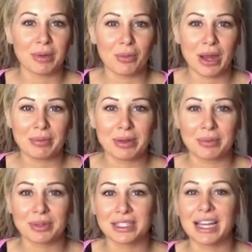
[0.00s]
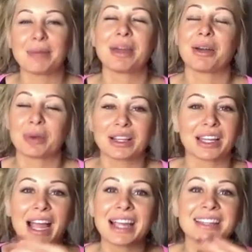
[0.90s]
about white people. See, I'm not
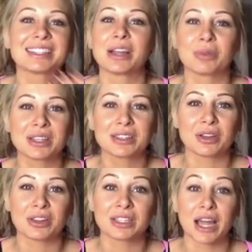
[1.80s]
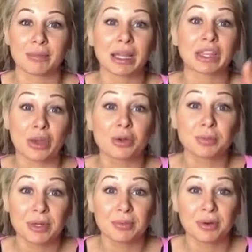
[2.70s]
like, I can sound racist all the time. Like, those
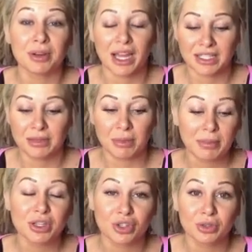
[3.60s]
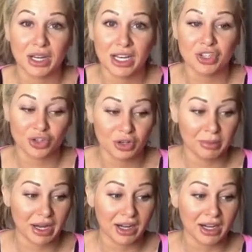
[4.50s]
people, as in Mama June and Sugar
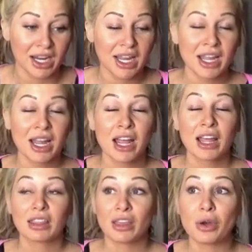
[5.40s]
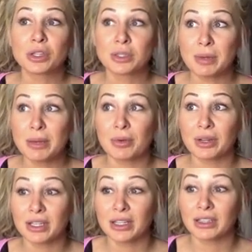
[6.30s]
Bear, those
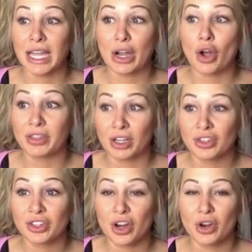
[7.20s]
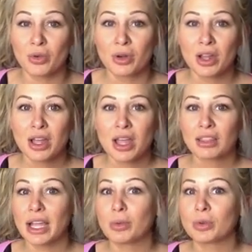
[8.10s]
people, like, on their show,
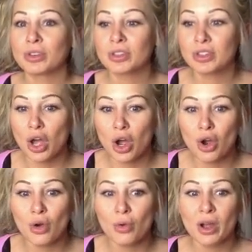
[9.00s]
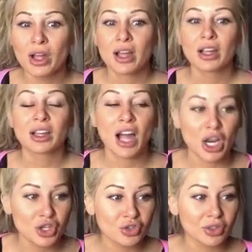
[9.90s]
like, were so
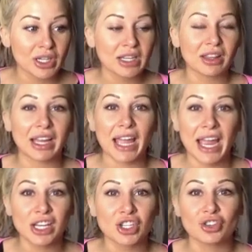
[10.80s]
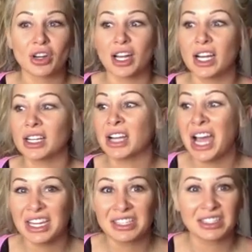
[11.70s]
country, like, extra,
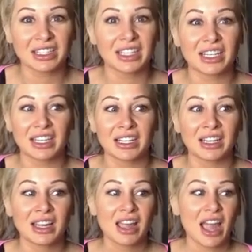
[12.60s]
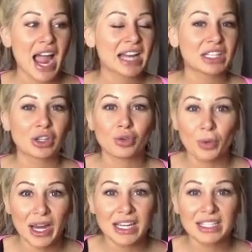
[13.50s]
cussing, acting
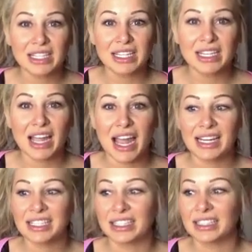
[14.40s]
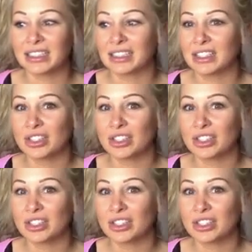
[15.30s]
crazy, acting